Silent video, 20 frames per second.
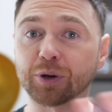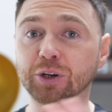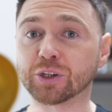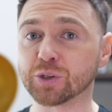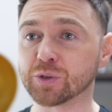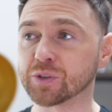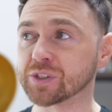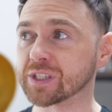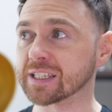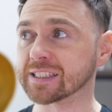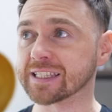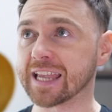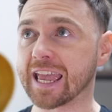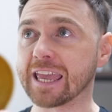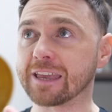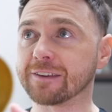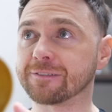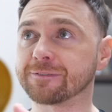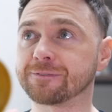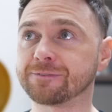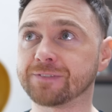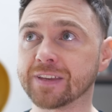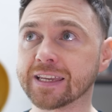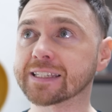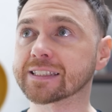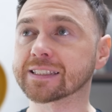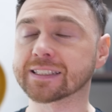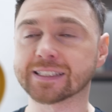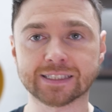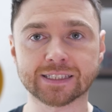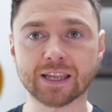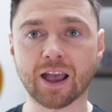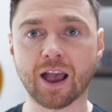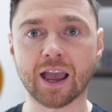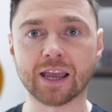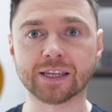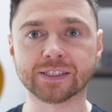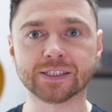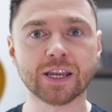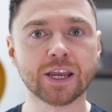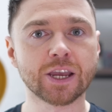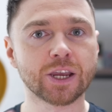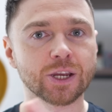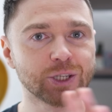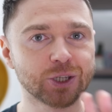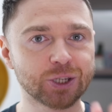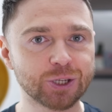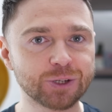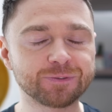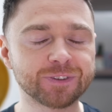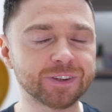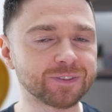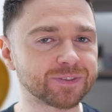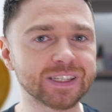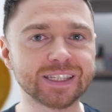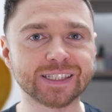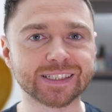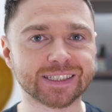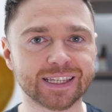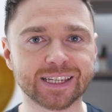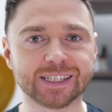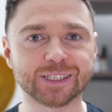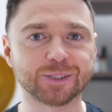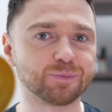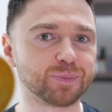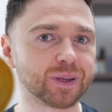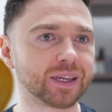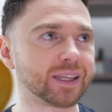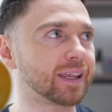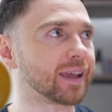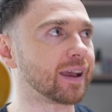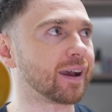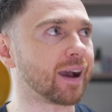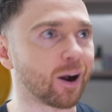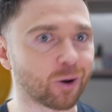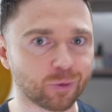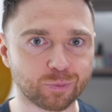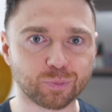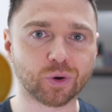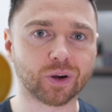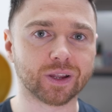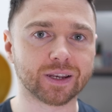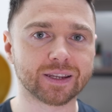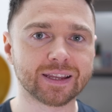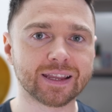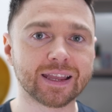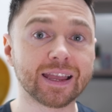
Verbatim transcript: produces a fixed size 256-bit output.